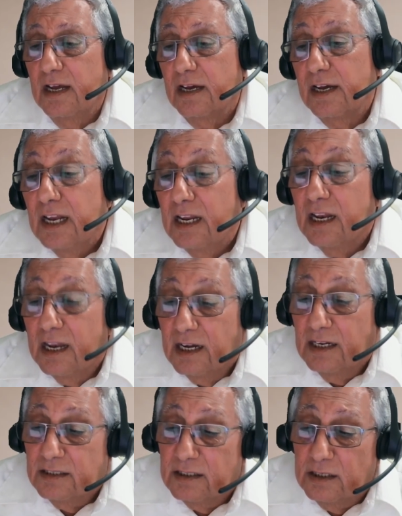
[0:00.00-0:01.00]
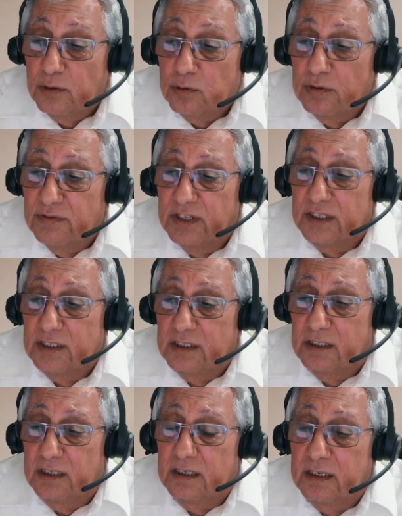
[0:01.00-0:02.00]
really learns in the
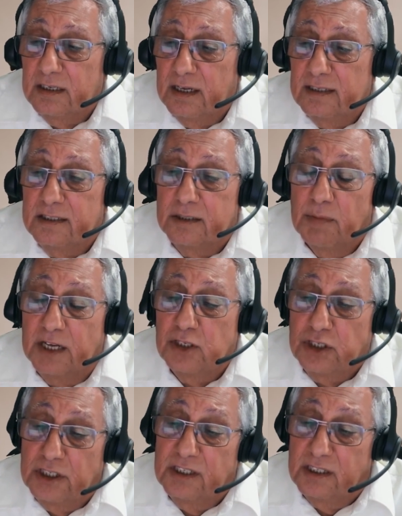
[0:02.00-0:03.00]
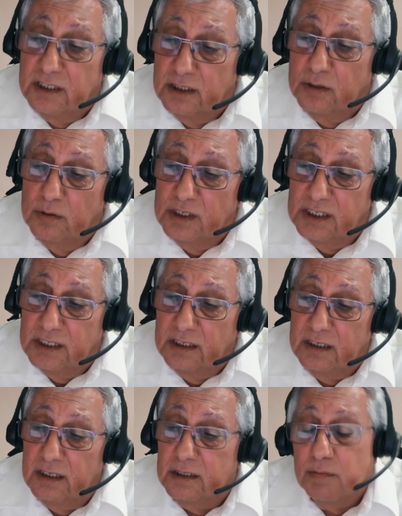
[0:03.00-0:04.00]
university. It's much easier to
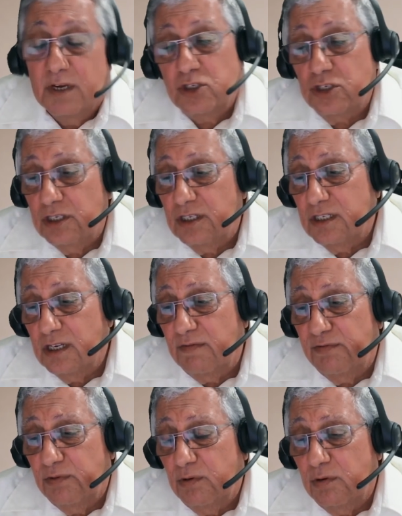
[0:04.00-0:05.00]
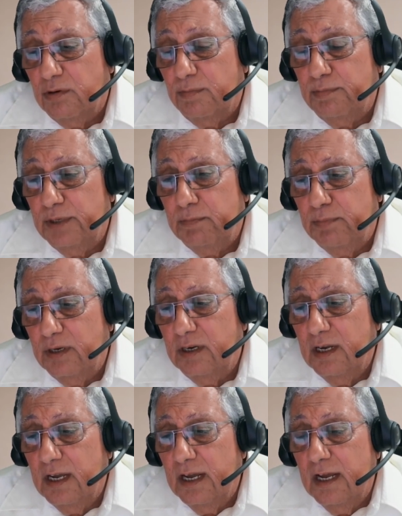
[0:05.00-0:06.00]
learn. It's much easier for people
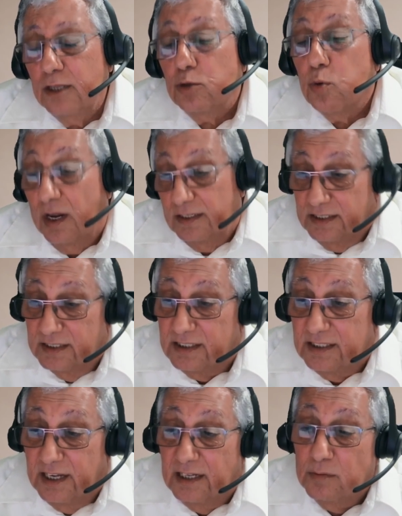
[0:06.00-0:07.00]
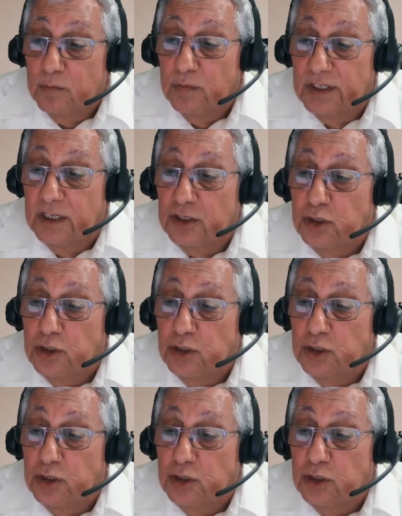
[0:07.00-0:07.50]
to understand when they